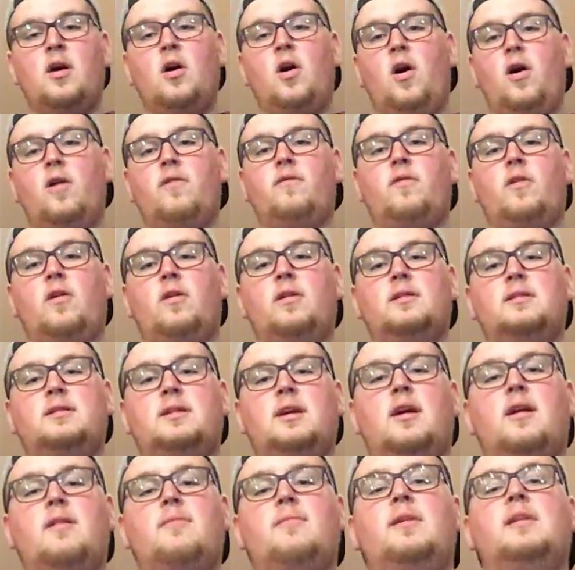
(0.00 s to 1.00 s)

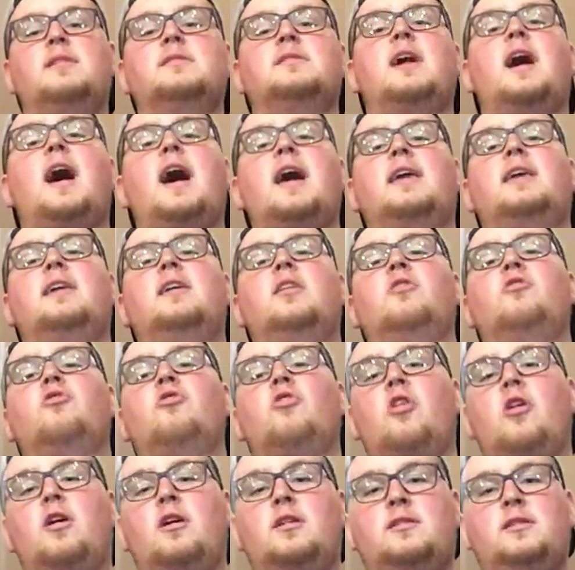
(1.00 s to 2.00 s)
Involuntary means I
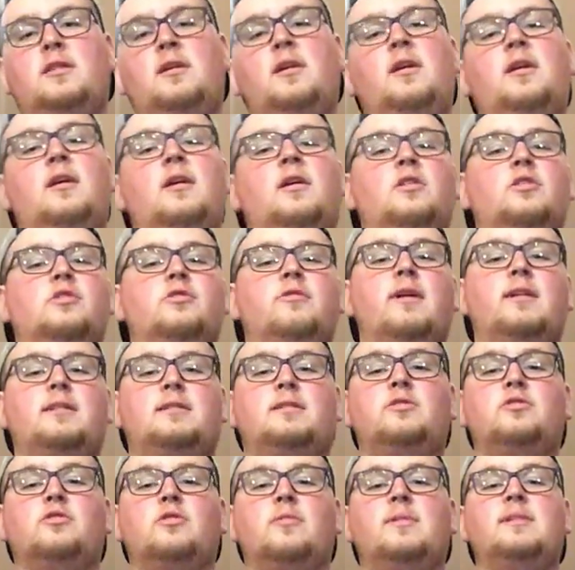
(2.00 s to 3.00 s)
cannot. Tourette
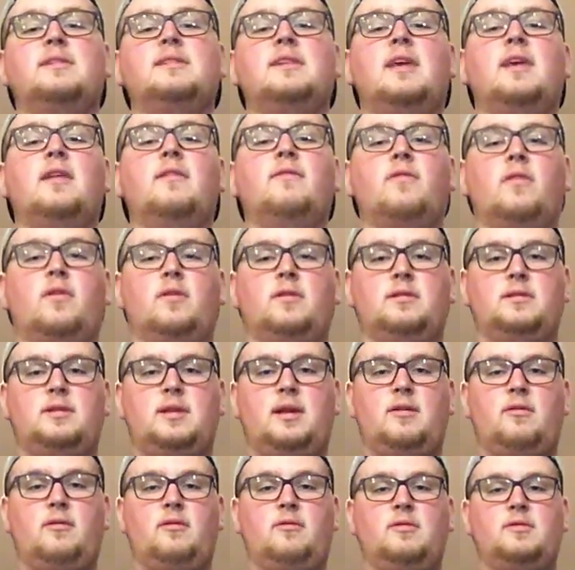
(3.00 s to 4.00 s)
syndrome is
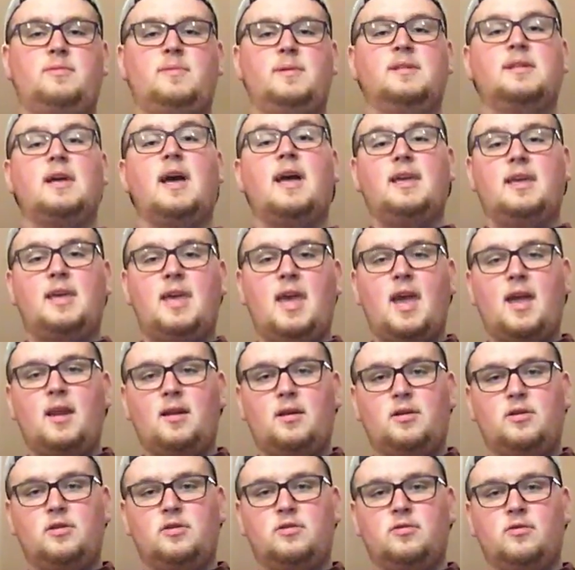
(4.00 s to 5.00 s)
involuntary, which means I can
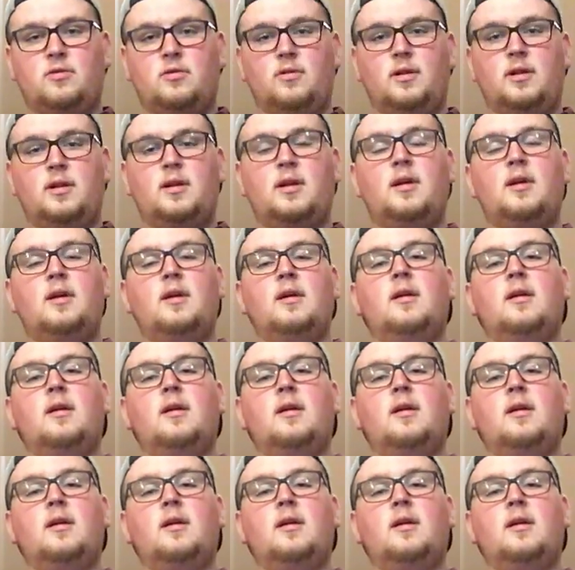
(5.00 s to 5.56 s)
control it.